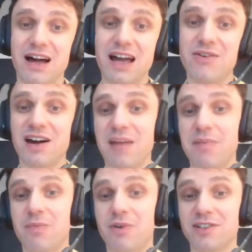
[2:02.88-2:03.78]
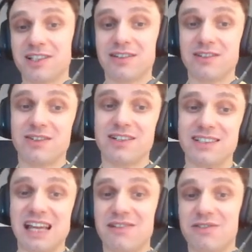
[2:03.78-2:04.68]
a happy person on a
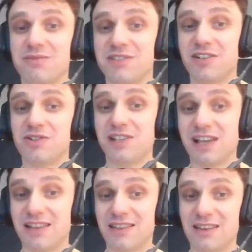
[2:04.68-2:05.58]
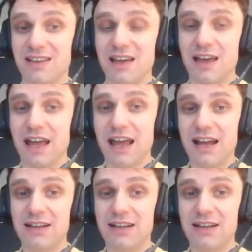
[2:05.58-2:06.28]
scale from 0 to 10? And